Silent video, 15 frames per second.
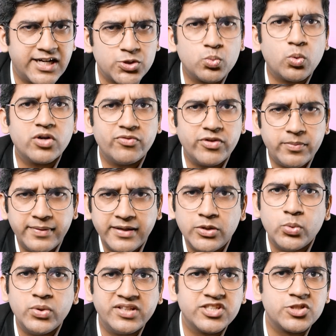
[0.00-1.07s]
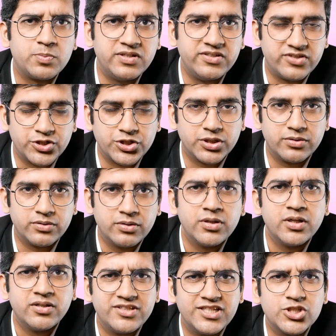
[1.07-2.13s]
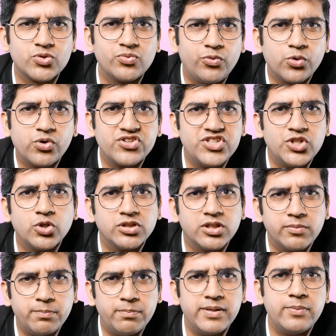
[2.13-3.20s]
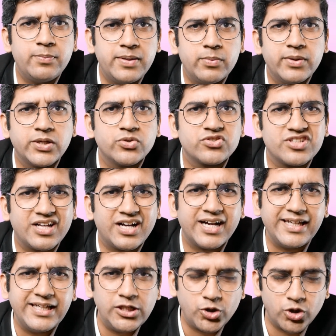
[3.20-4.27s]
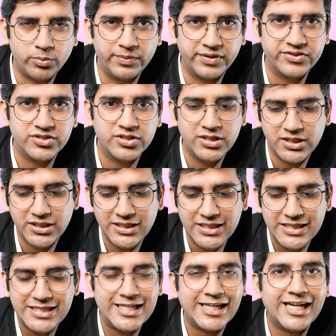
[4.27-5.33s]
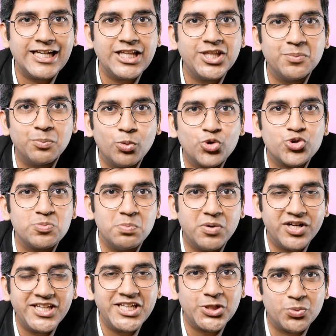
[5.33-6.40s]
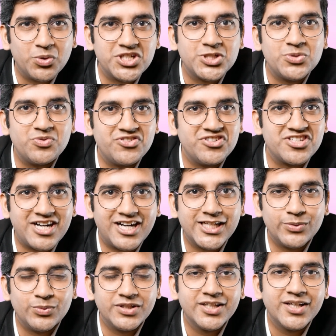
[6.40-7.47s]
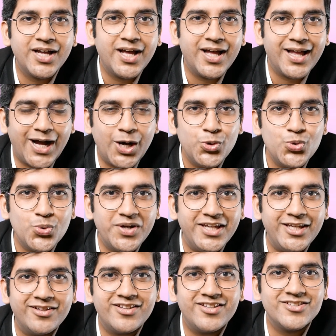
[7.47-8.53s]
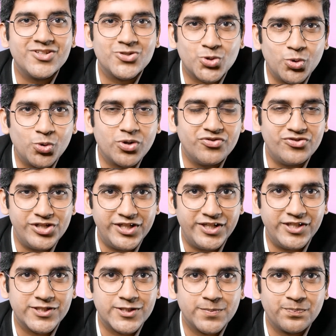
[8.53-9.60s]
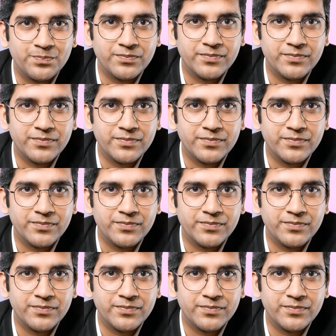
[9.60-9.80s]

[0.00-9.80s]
That's what we've been doing in the sprint session. Just focusing on the PYQs and the high yield topics. Second and the most burning question which we started with, how do I increase the score of GTs?